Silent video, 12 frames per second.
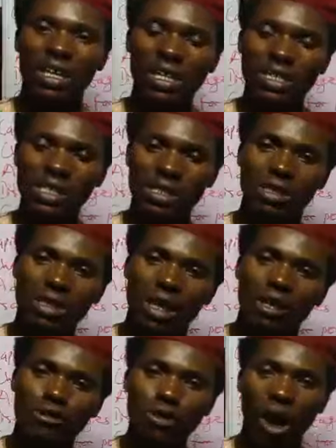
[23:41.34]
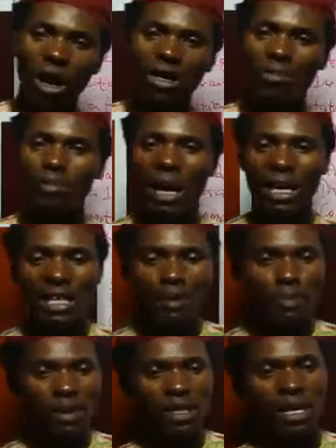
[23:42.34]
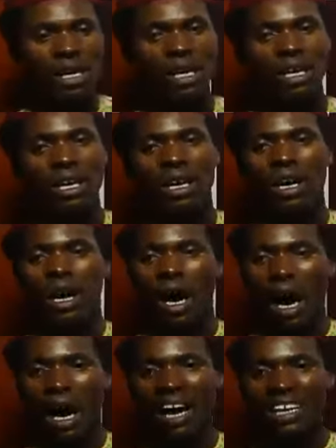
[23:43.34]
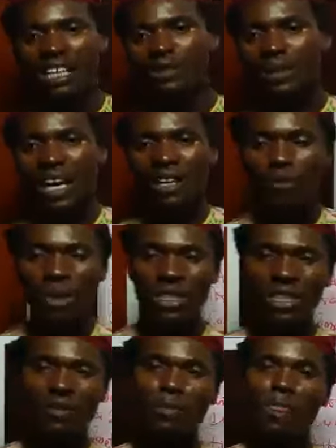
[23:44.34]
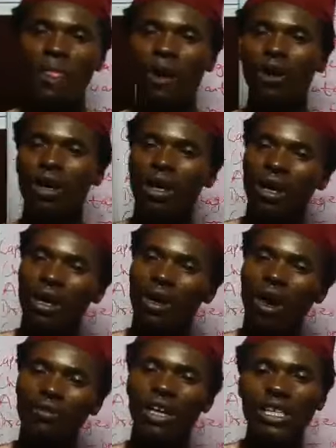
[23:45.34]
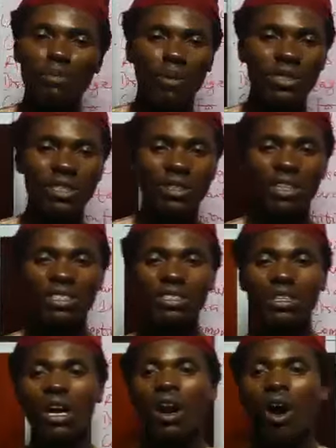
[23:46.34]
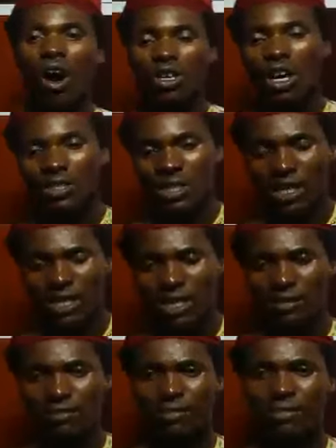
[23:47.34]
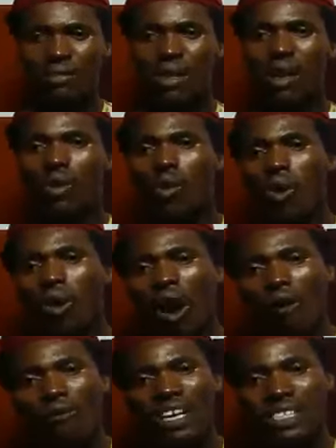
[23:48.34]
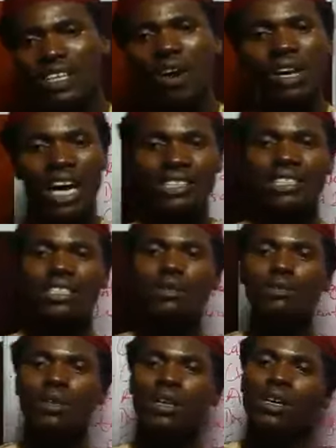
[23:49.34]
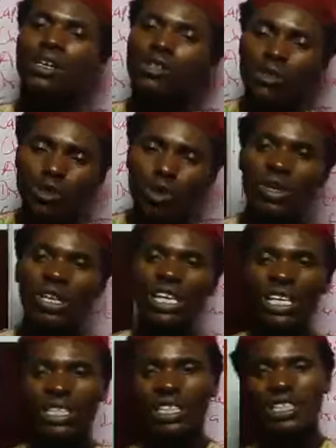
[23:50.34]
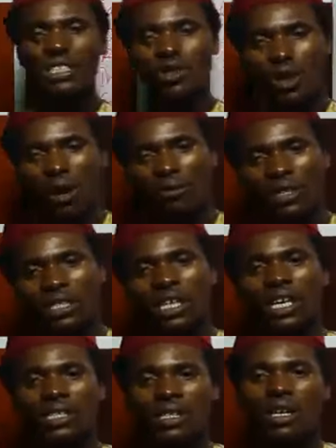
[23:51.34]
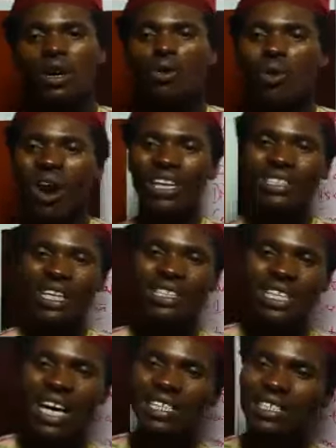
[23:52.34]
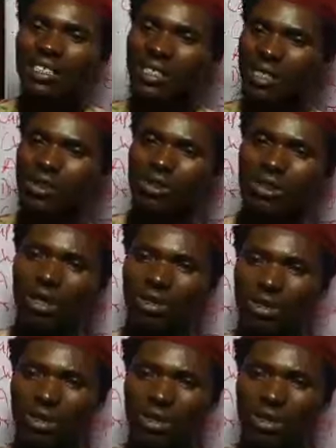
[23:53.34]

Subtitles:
it is done by an aspirant for the governorship position in Oyo State, who offers scholarship to indigents of the state who are in tertiary institutions.